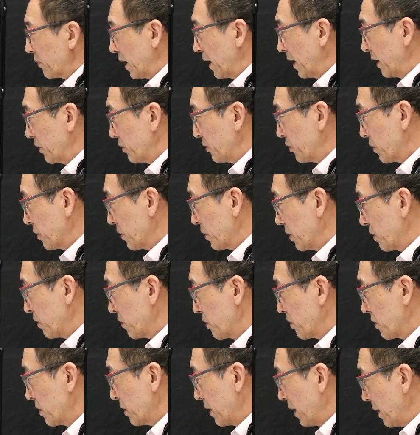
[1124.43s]
And so
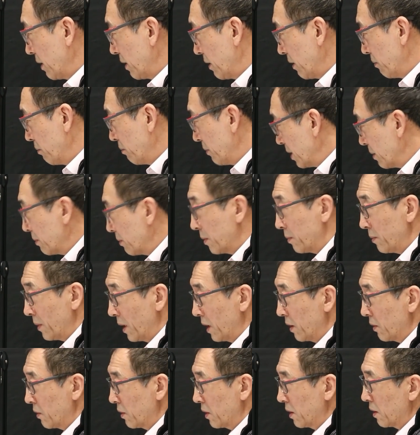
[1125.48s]
there's minimum
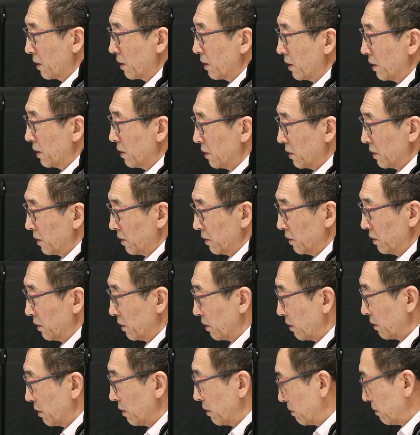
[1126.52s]
error
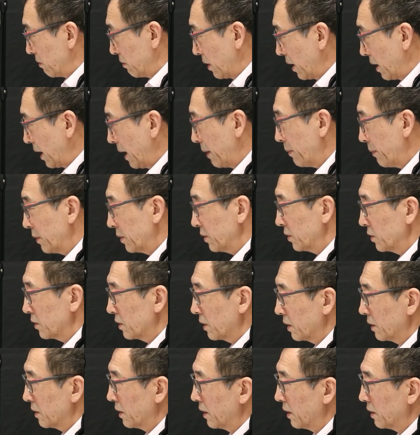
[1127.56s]

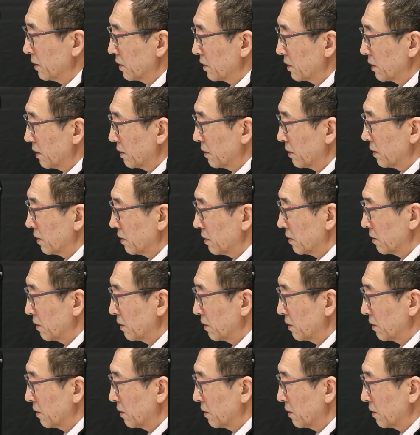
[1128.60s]
happens and